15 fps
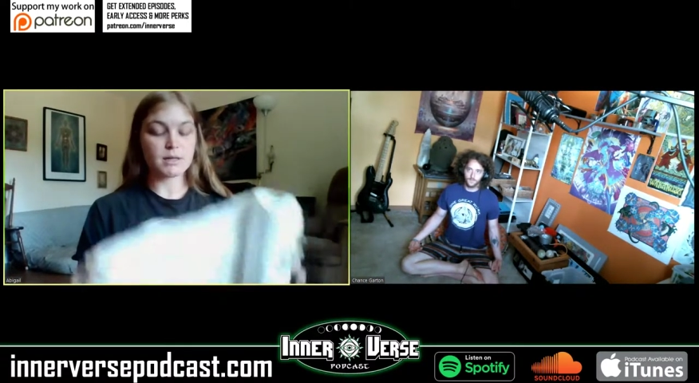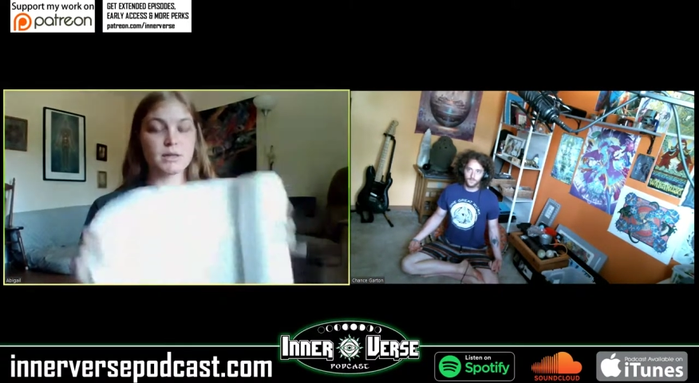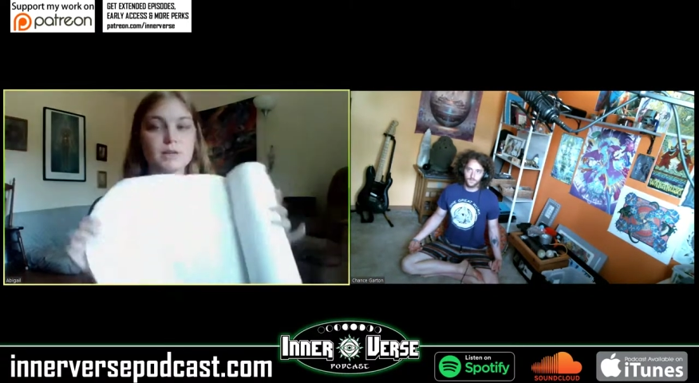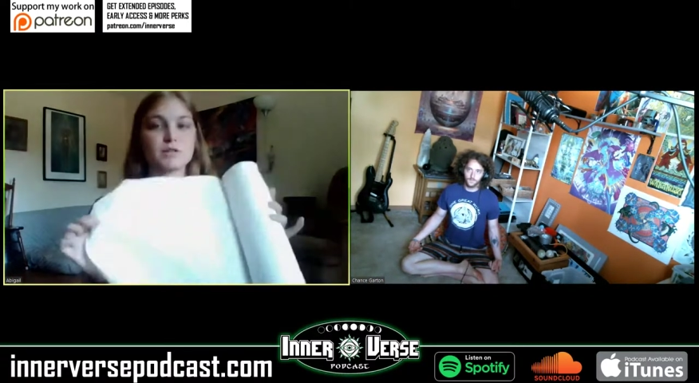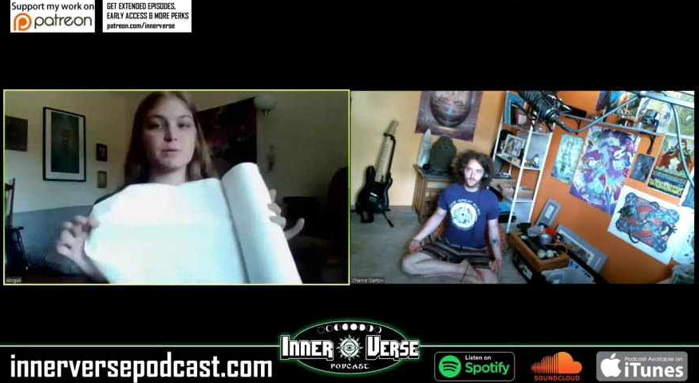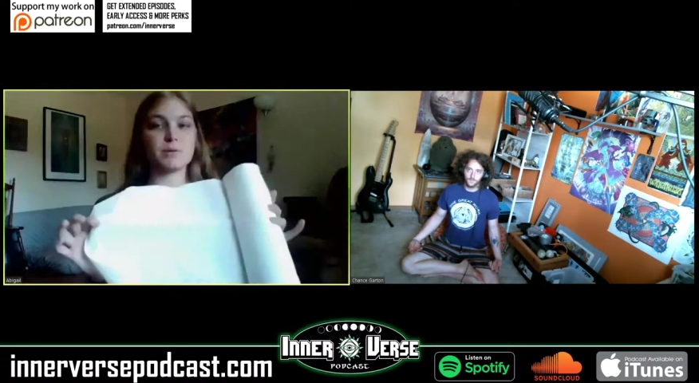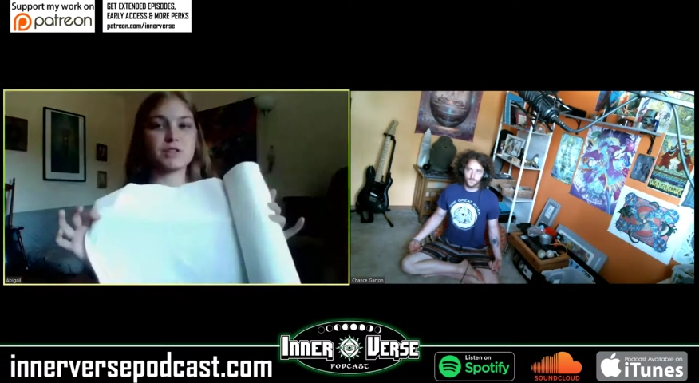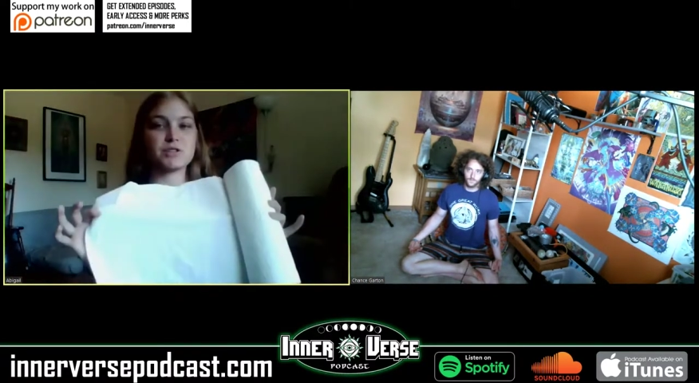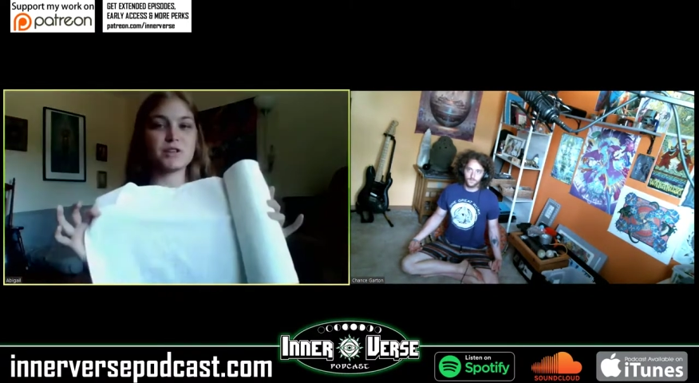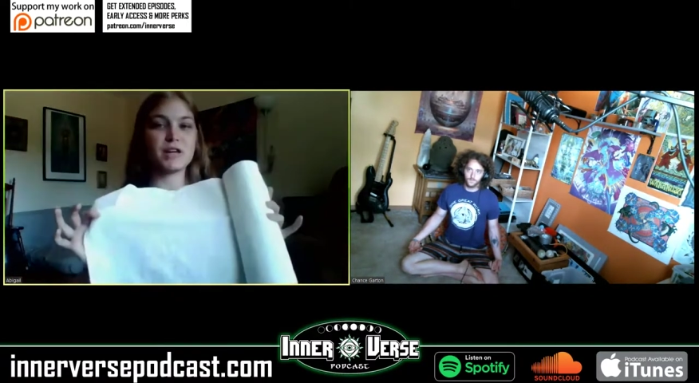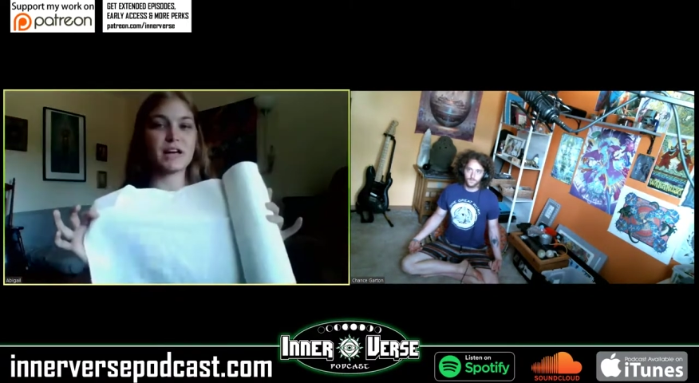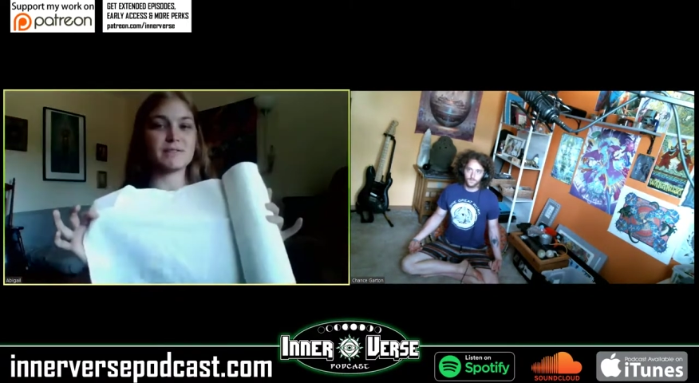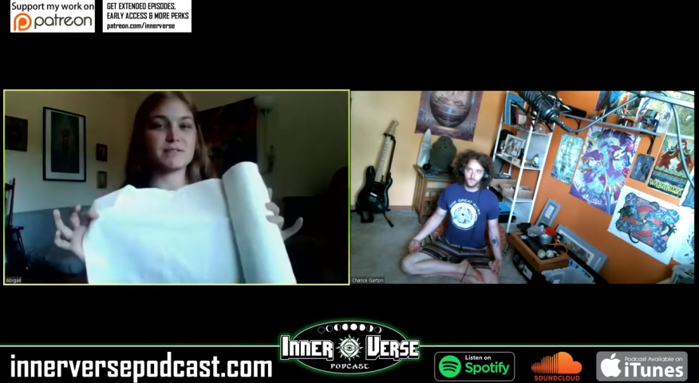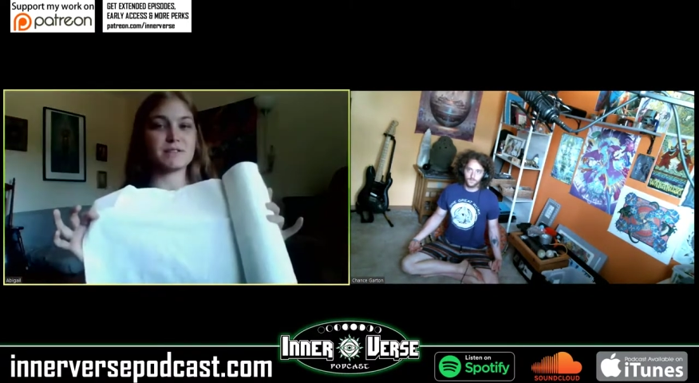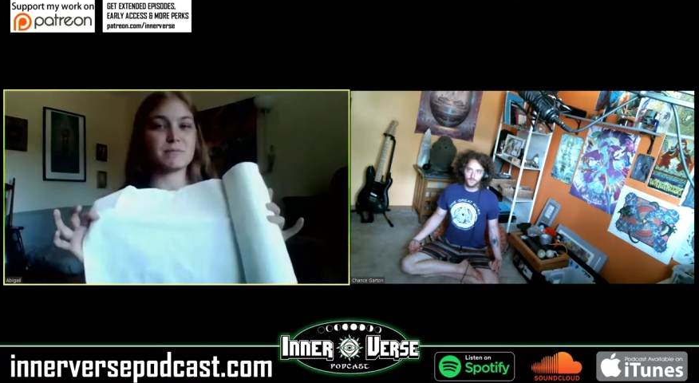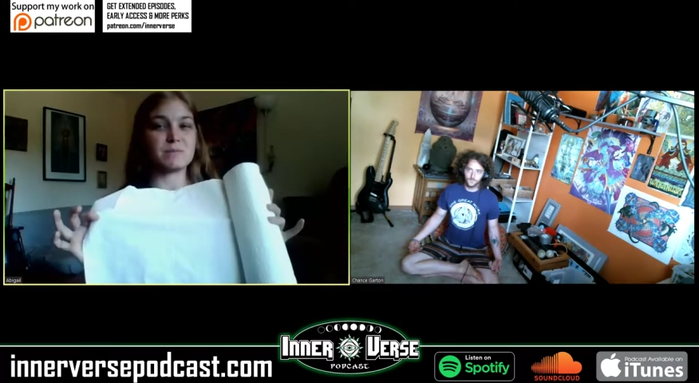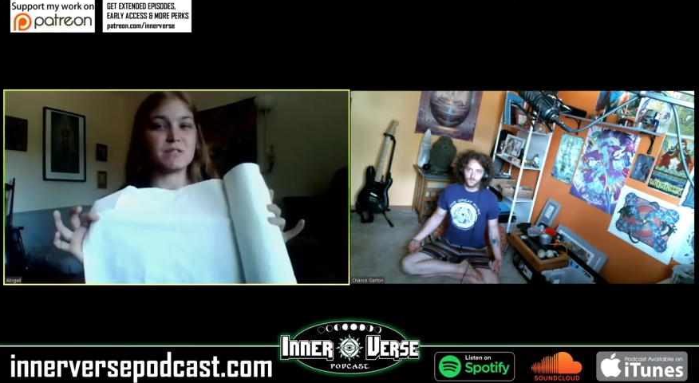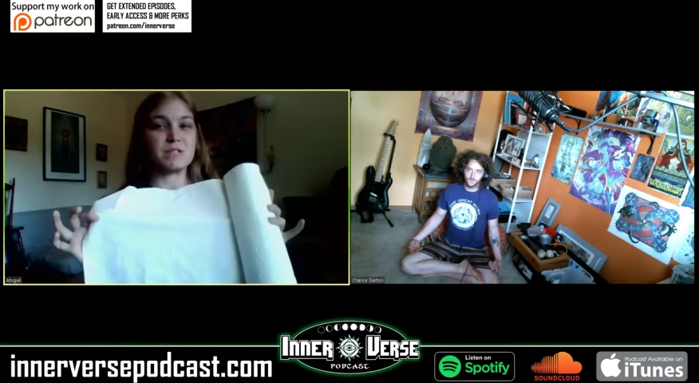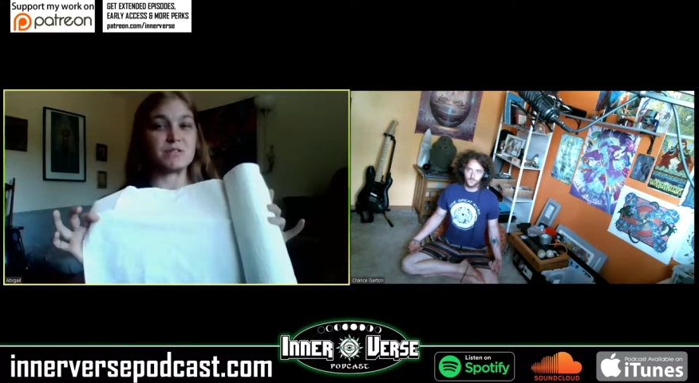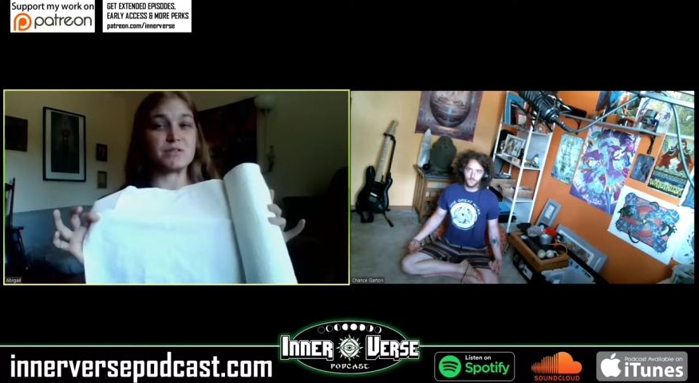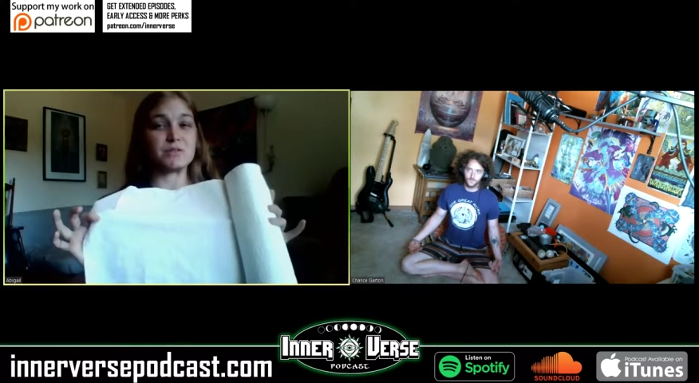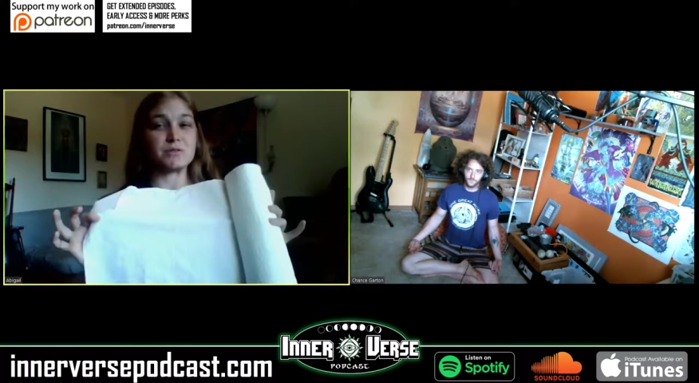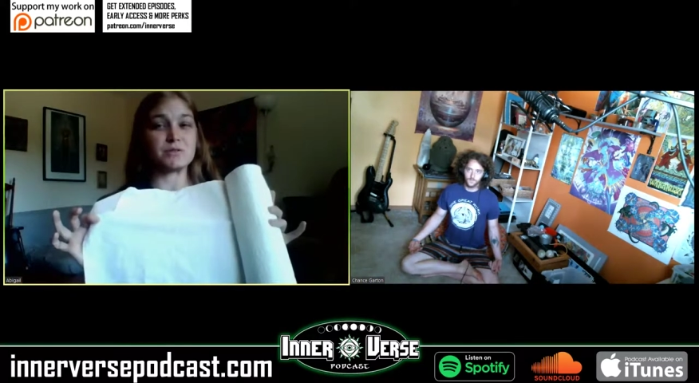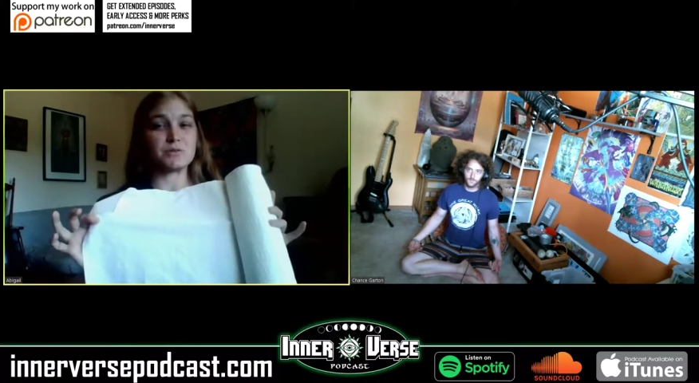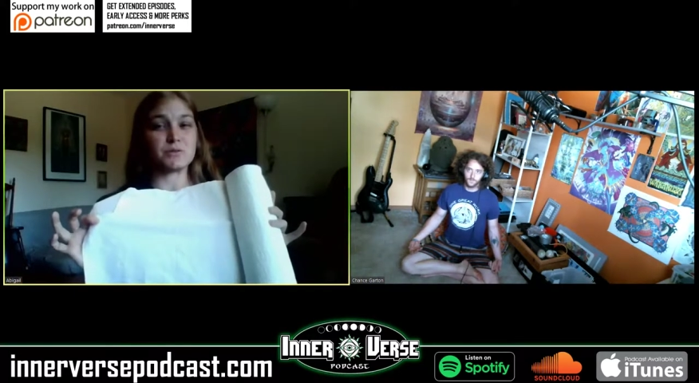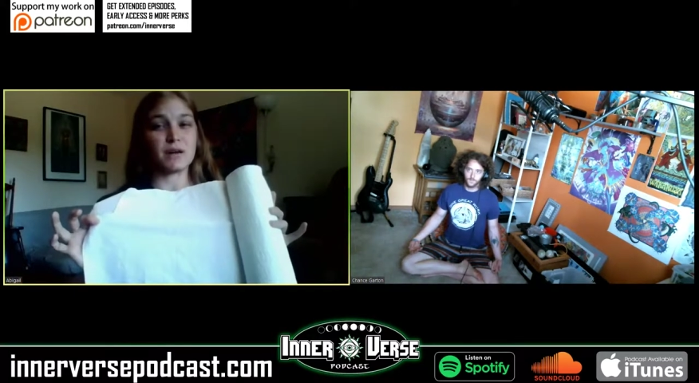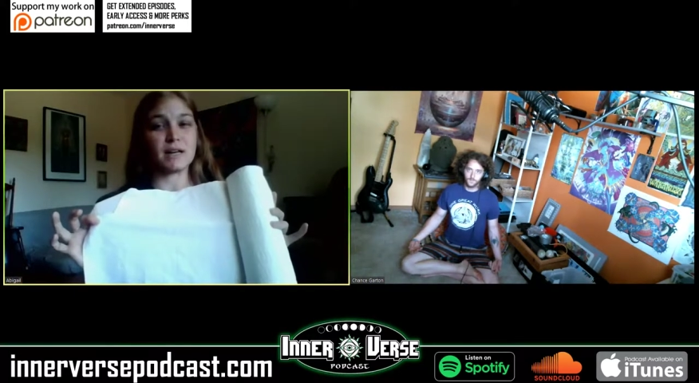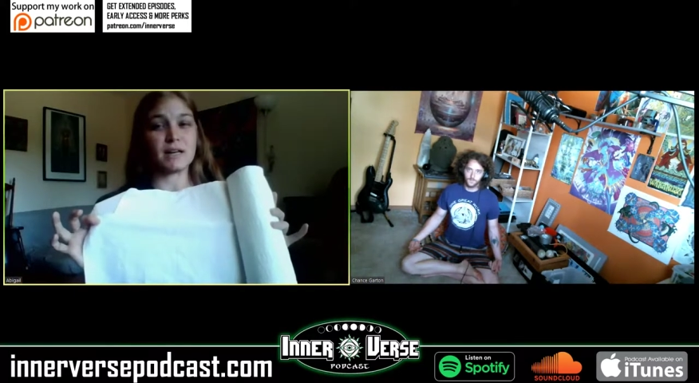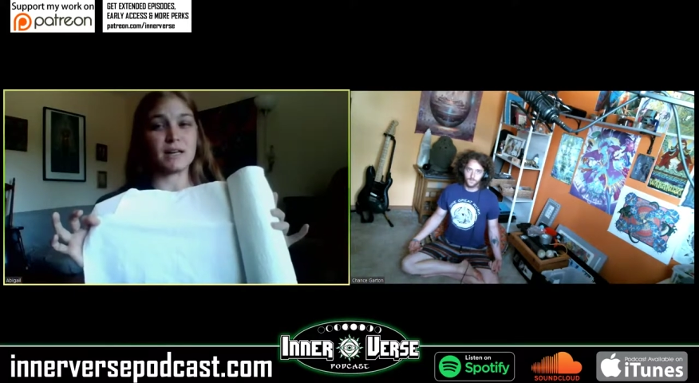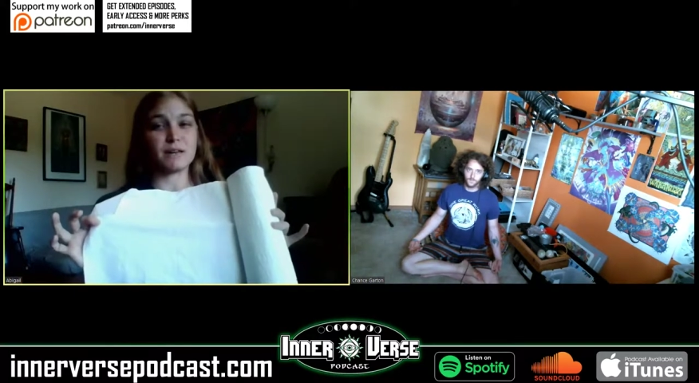So make sure you have some tissues
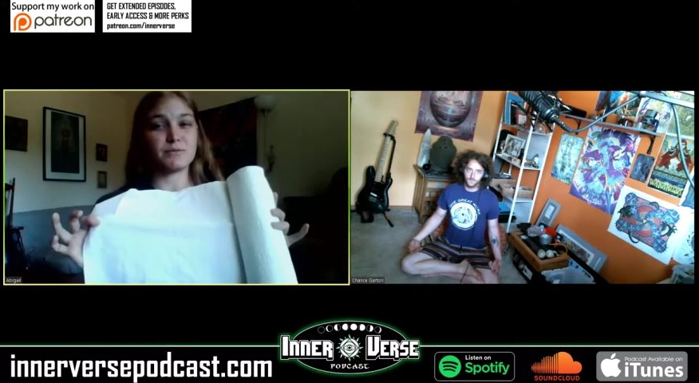ready